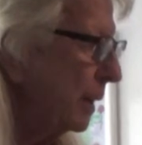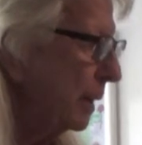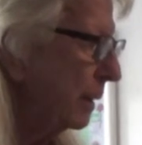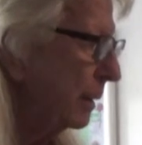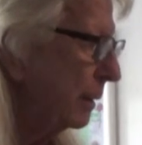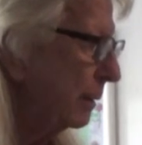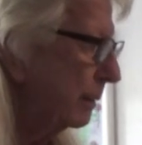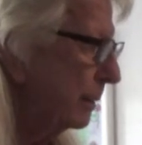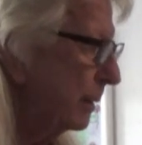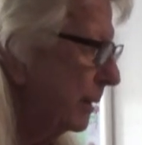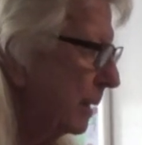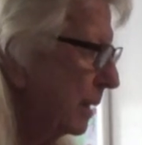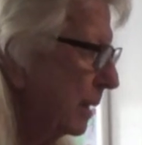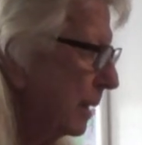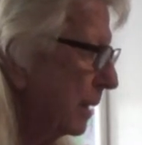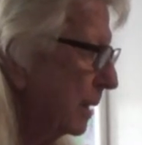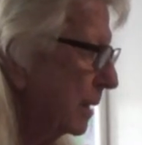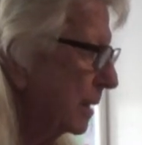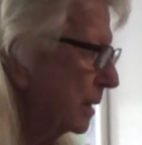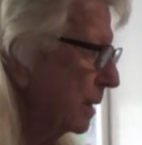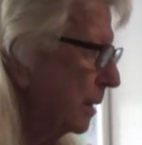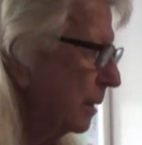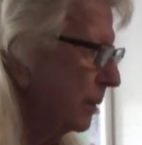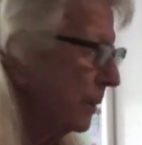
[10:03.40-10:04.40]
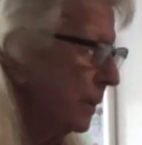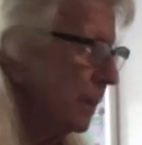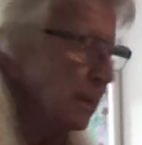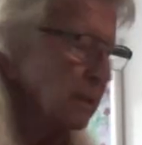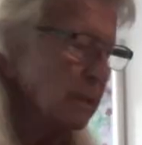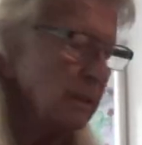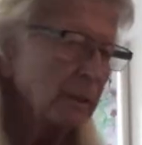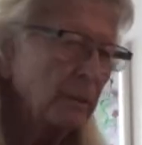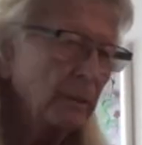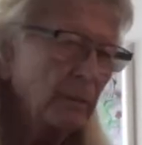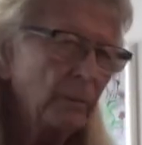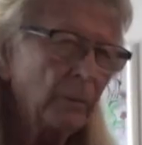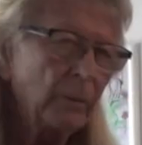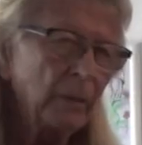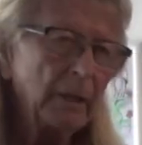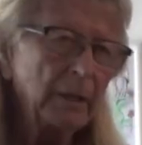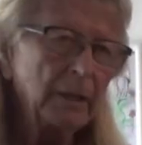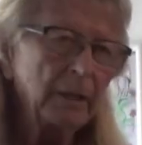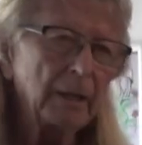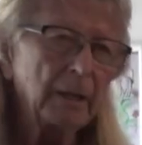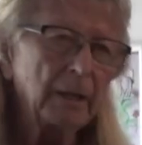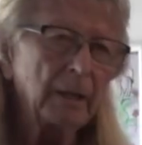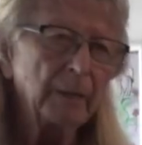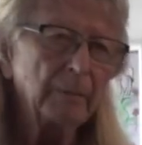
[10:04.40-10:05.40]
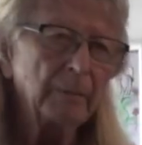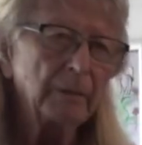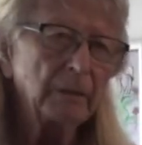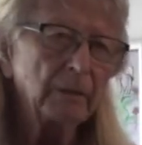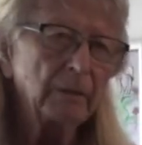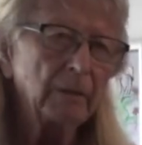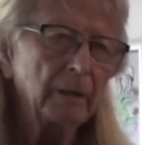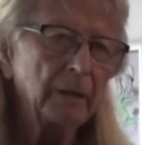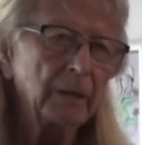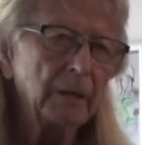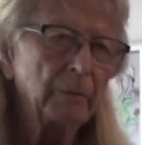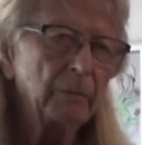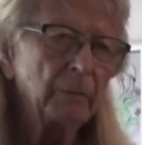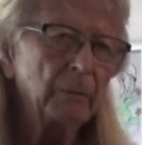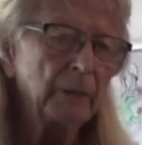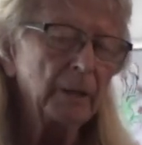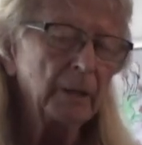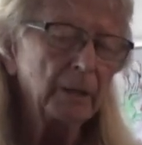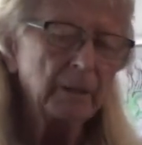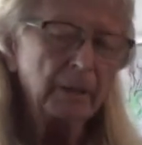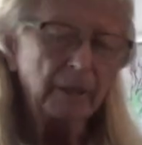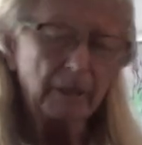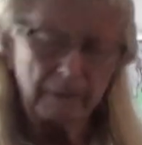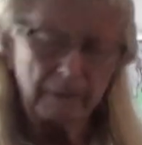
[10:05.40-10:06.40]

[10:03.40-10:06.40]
here. So this is the way that I'm starting with,